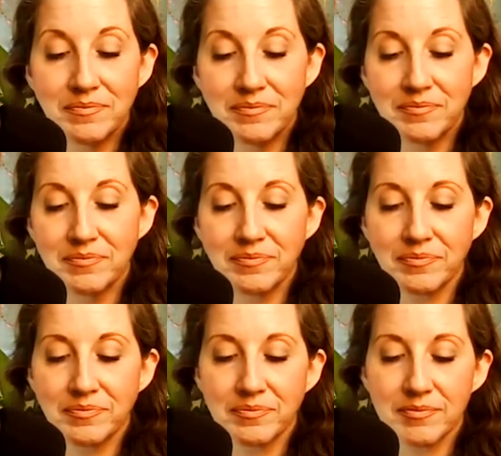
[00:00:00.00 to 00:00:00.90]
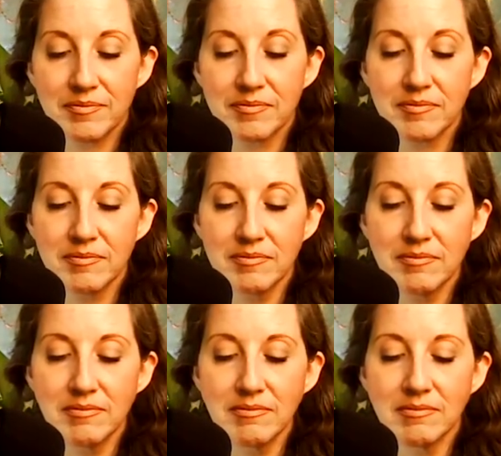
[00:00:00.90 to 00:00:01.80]

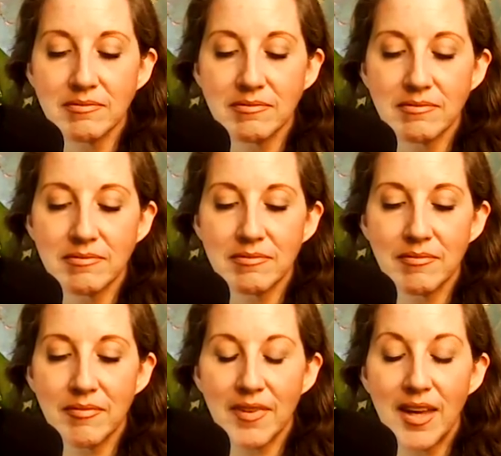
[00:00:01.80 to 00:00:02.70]
[no speech]